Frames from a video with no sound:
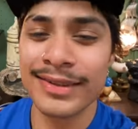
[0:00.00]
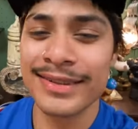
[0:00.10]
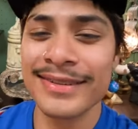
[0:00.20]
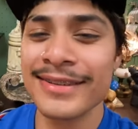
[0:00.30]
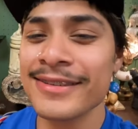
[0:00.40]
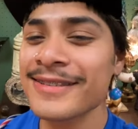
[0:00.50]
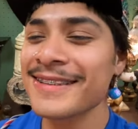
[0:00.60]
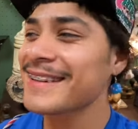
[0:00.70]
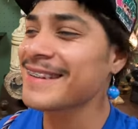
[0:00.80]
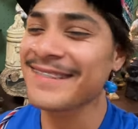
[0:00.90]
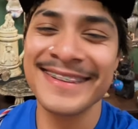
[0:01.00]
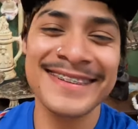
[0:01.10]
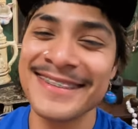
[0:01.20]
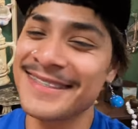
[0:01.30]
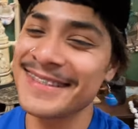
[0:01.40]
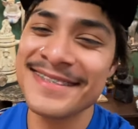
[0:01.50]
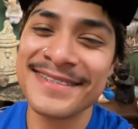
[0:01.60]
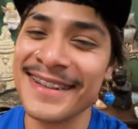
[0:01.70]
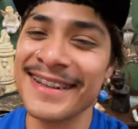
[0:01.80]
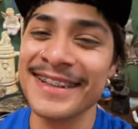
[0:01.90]
ain't gonna care. I know we
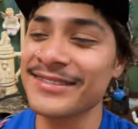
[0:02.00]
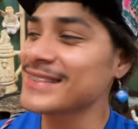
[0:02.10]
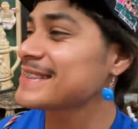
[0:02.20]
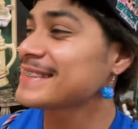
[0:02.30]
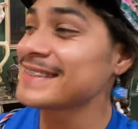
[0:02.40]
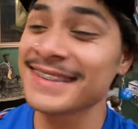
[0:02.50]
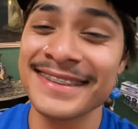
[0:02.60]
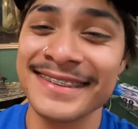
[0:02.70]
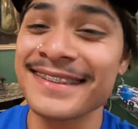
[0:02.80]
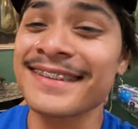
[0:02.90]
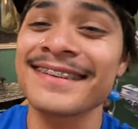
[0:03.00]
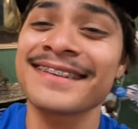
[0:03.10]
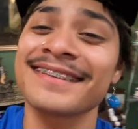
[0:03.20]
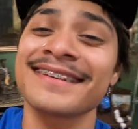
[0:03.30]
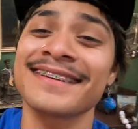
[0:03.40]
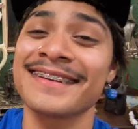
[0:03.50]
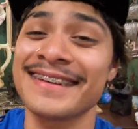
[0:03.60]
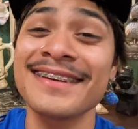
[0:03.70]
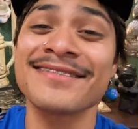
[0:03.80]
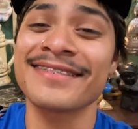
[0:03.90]
fried, but shit.
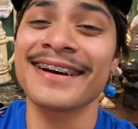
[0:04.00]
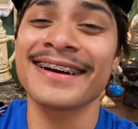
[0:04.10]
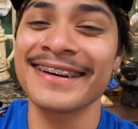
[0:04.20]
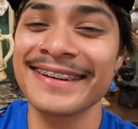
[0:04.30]
He fried.